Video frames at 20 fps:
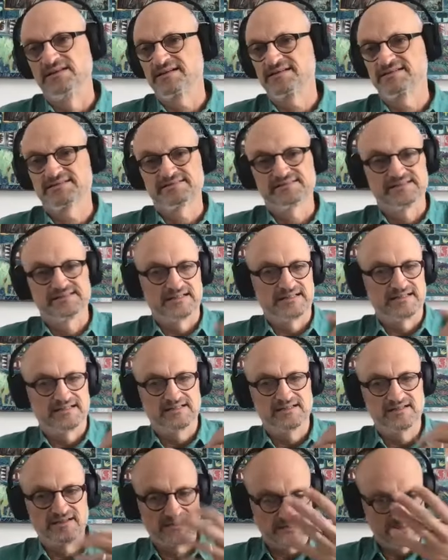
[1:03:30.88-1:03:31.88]
like,
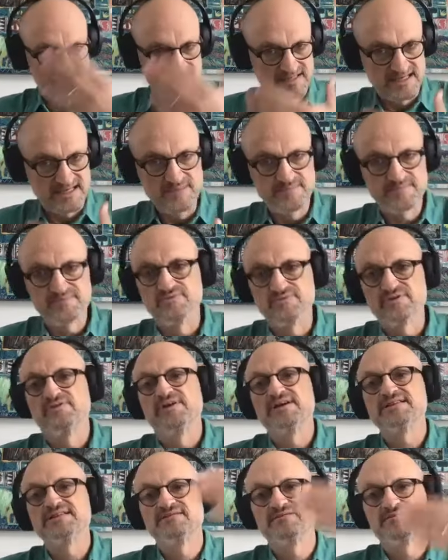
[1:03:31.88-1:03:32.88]
like a deep
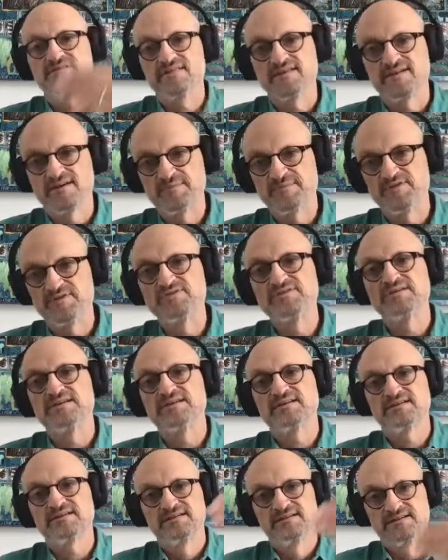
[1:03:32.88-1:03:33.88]
regressive
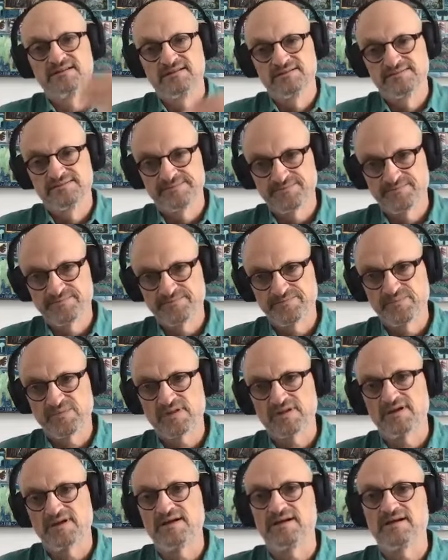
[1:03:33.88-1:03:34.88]
therapeutic
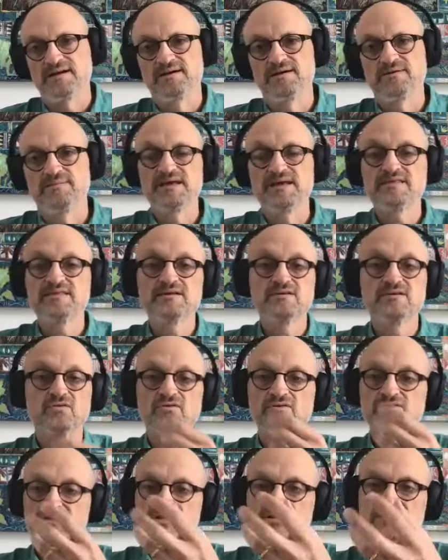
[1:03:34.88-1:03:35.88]
uh,
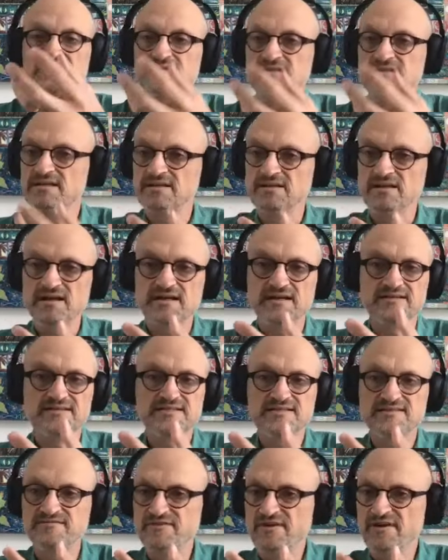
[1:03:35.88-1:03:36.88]
method, or just
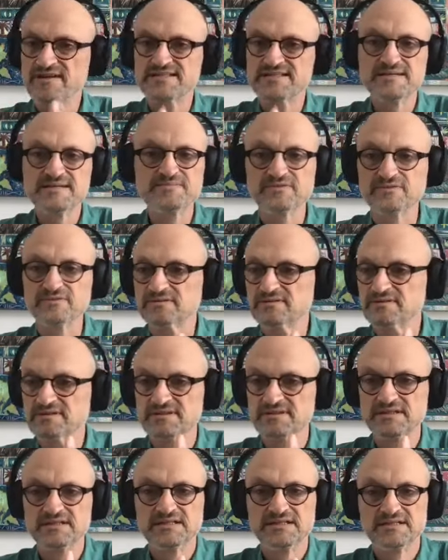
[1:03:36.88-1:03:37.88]
like a very
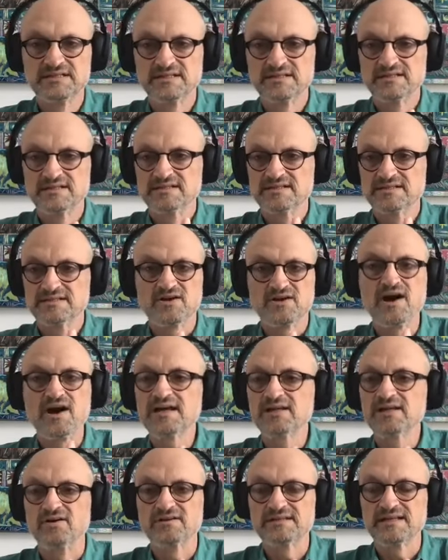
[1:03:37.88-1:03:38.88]
simple
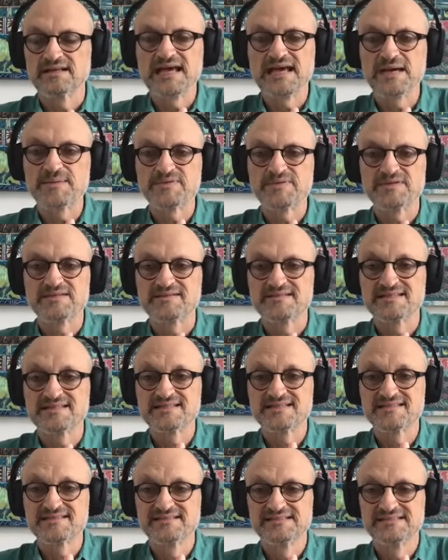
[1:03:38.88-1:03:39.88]
dialogue that
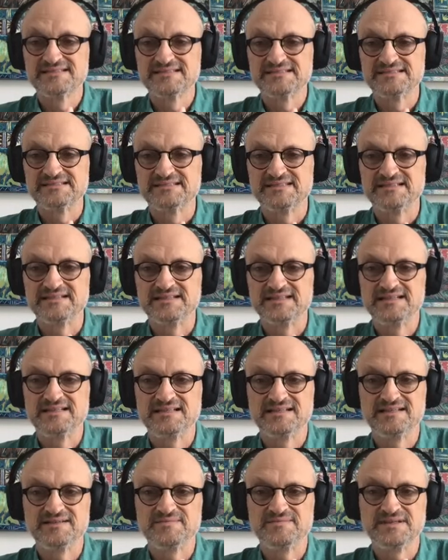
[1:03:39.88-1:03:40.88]
happens
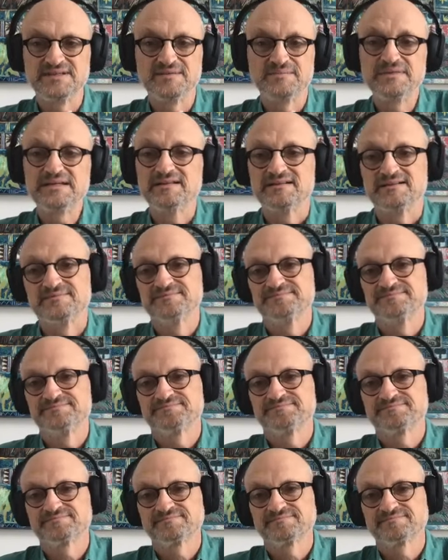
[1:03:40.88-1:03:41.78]
in, in, in, a, in a minute.